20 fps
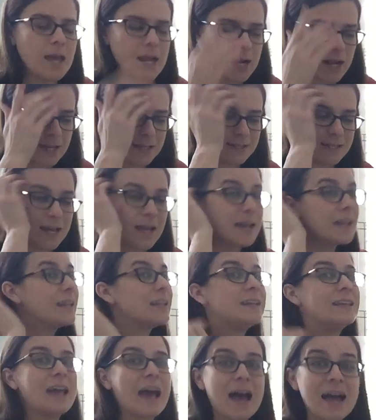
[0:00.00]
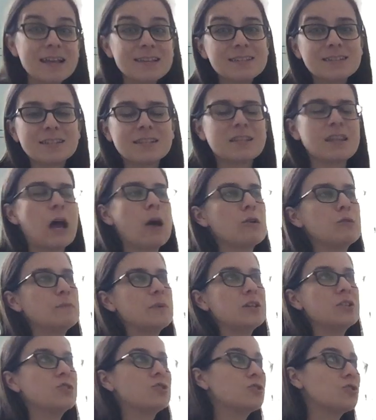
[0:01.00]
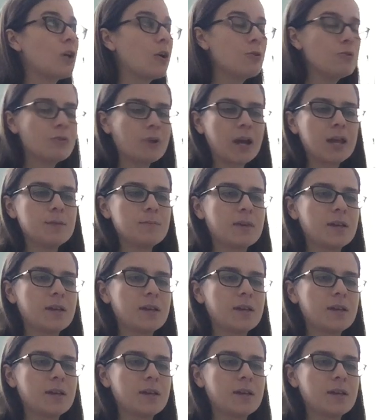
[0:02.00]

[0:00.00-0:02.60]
And I said, yes, that would be so great,